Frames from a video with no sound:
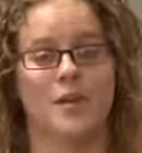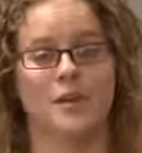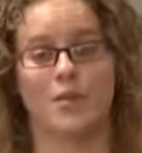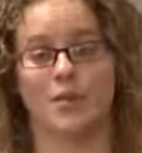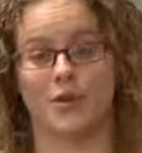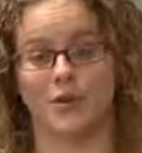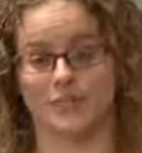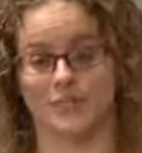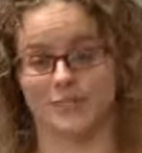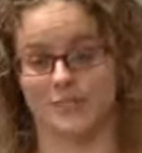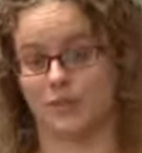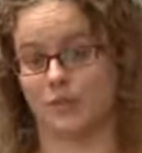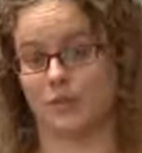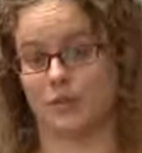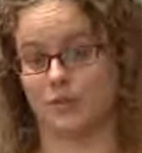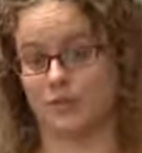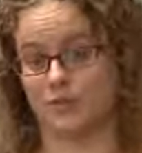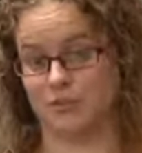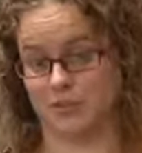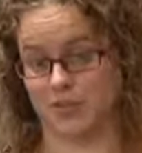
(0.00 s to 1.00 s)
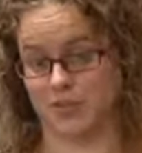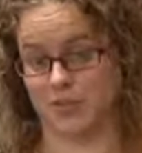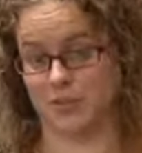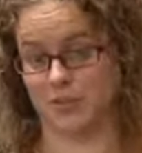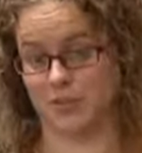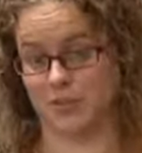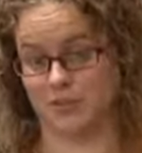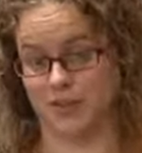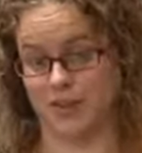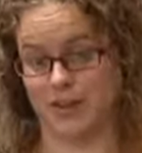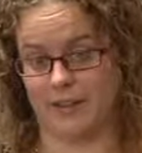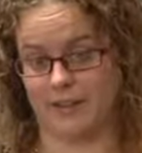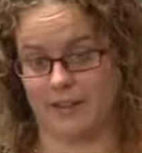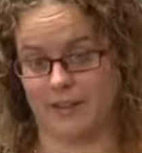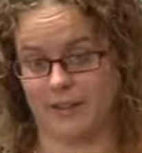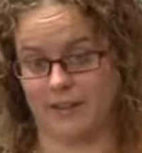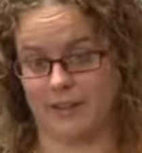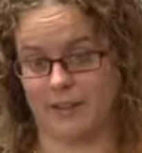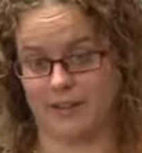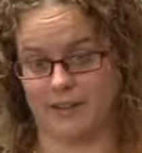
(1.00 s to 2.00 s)
process of consultation around
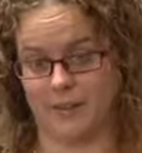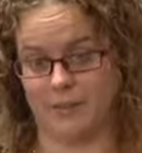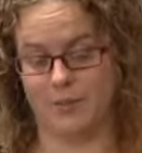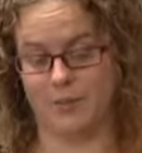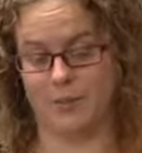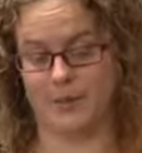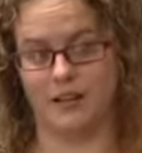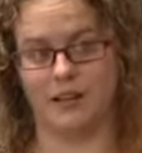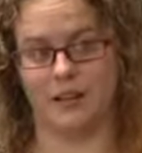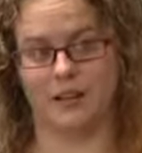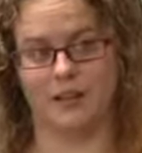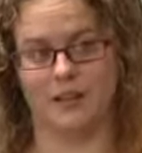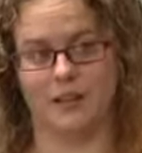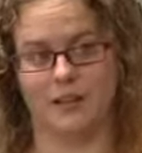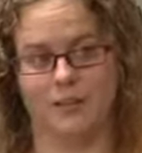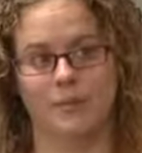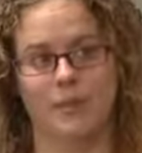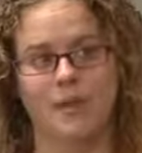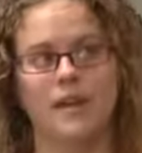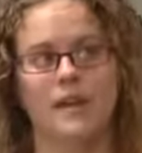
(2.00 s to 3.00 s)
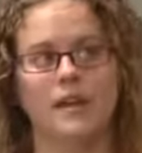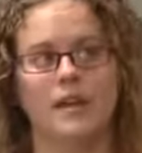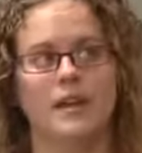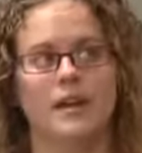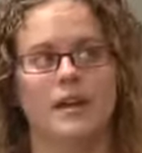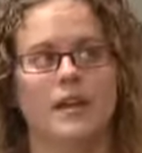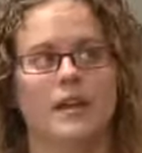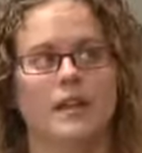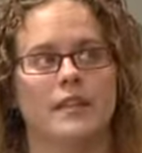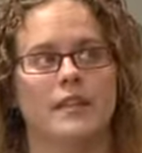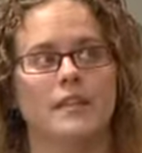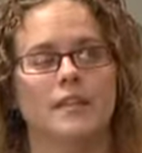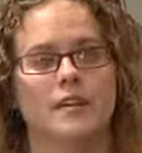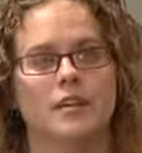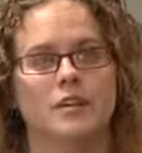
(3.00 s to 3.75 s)
the community outcome. I think